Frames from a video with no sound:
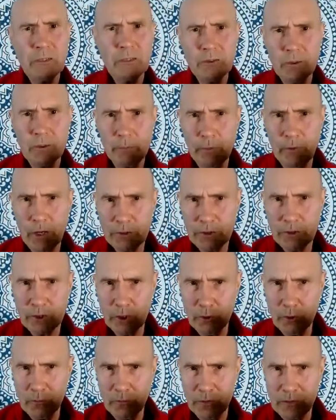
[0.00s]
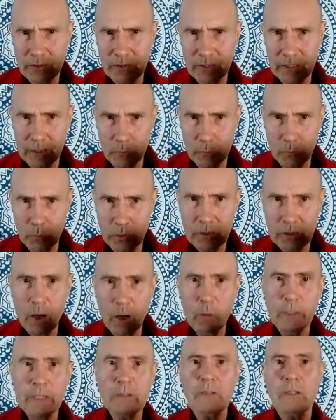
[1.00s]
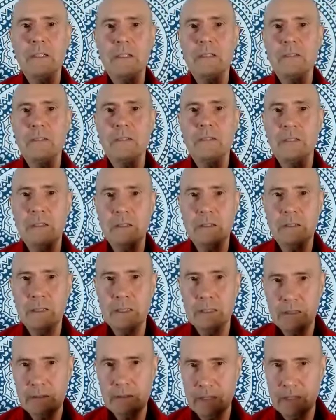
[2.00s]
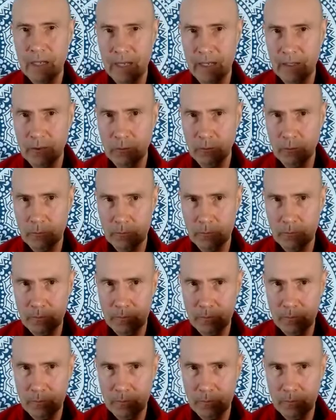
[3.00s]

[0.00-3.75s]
going to brush over this here. We go into this in detail